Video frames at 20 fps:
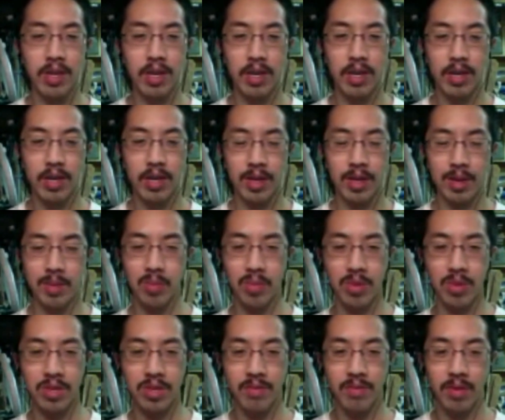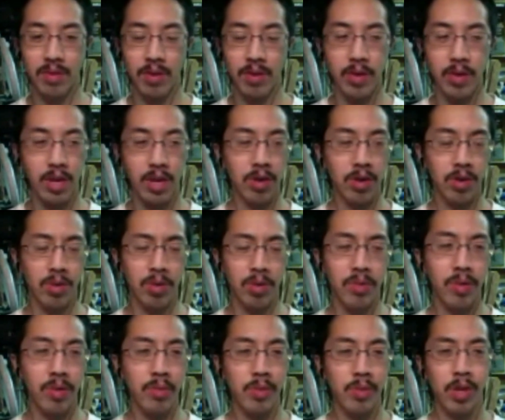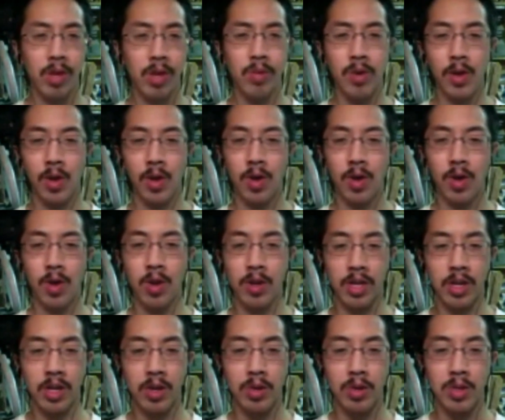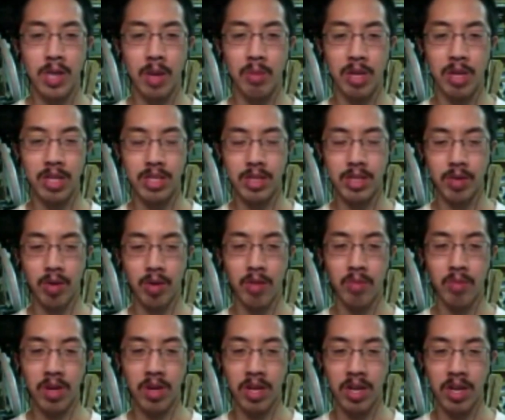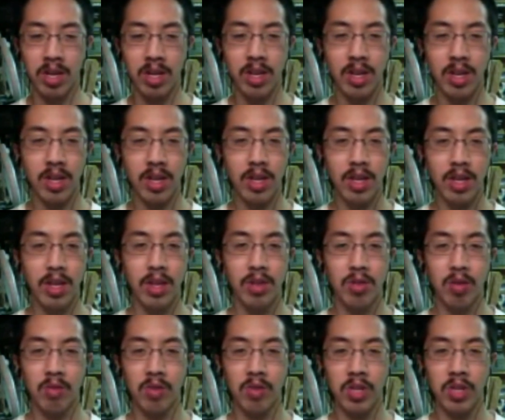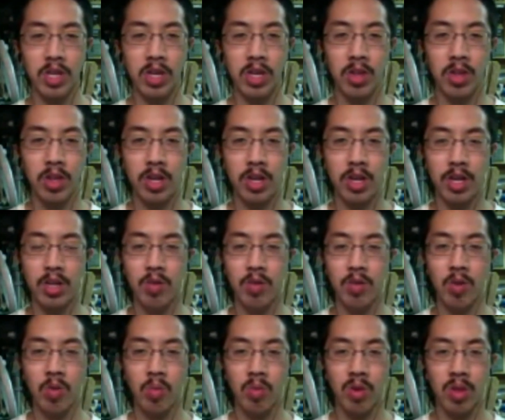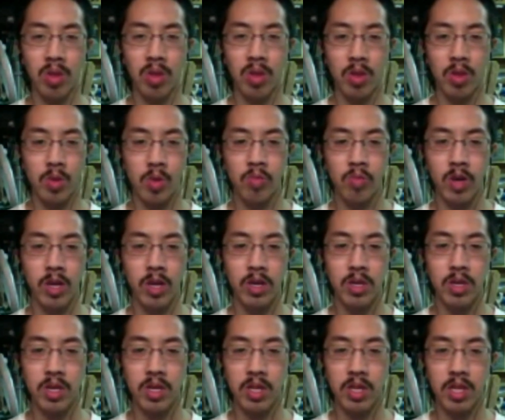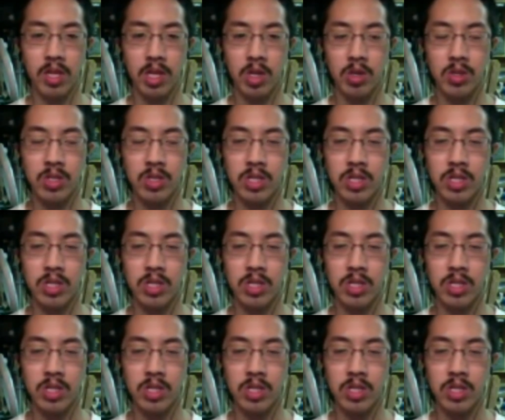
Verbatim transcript: um, some very I don't know I don't want to call it a good design because they're all really, they're all really good in their own their own right. Yeah.